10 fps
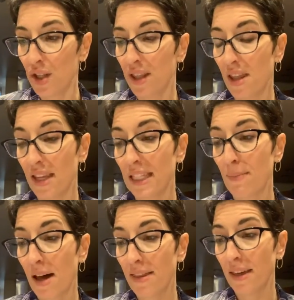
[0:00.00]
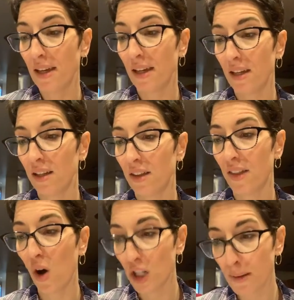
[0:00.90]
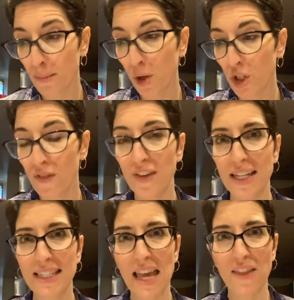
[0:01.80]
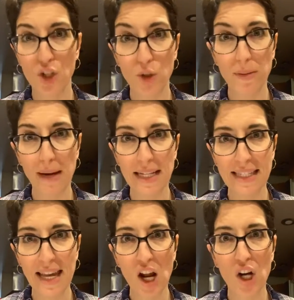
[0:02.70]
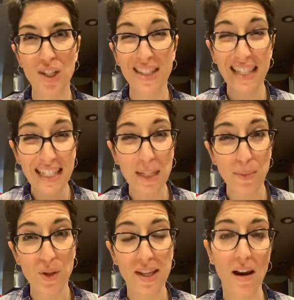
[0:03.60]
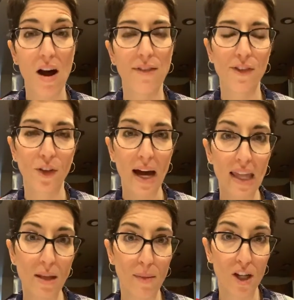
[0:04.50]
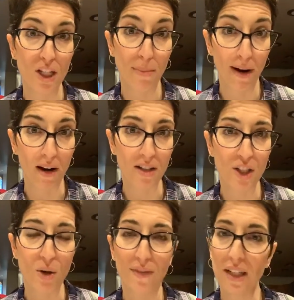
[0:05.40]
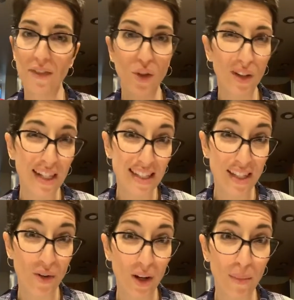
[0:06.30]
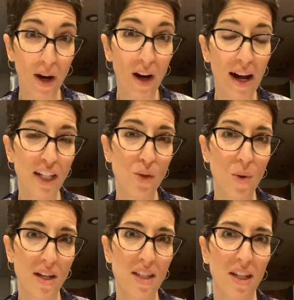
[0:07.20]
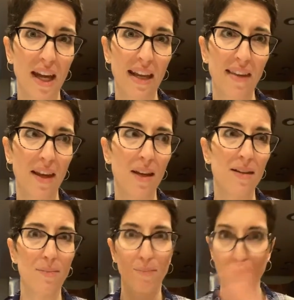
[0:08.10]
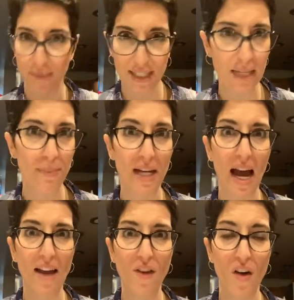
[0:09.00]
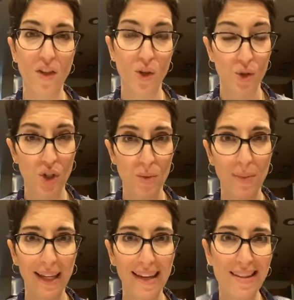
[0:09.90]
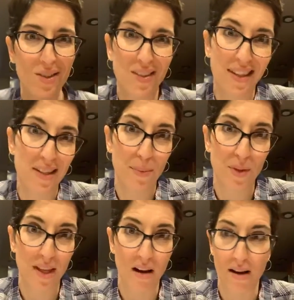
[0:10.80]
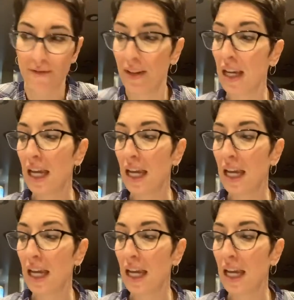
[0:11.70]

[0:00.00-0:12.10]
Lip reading: This month, the Ultimate Portion Fix and the 2B Mindset are 60% off if you add them onto bar. So if any of you are considering bar and you want to get the deep dive on the nutrition plans, they're 60% off.